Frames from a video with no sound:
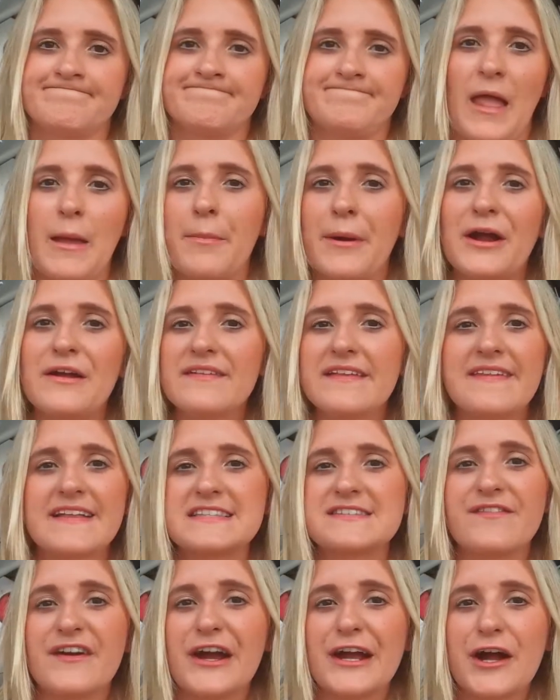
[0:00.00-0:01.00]
Apparently that's
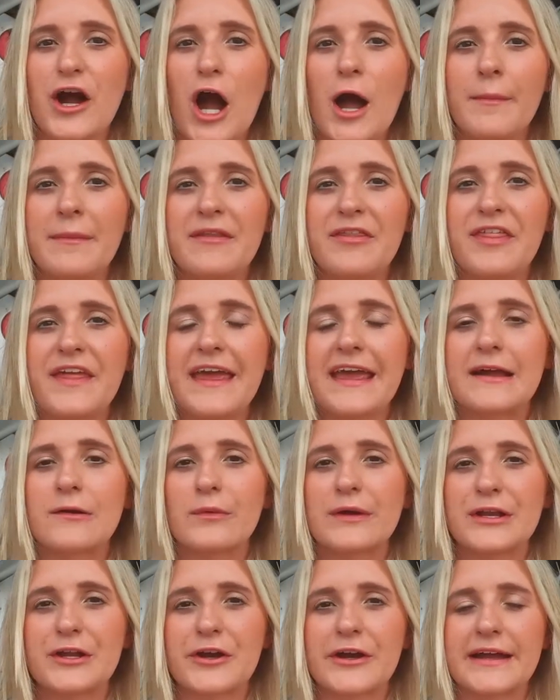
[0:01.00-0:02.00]
a very common thing
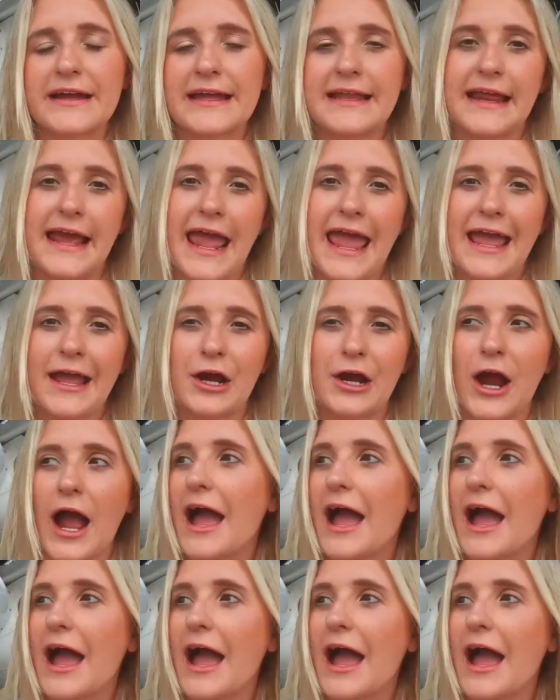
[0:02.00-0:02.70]
when you're in a hangar.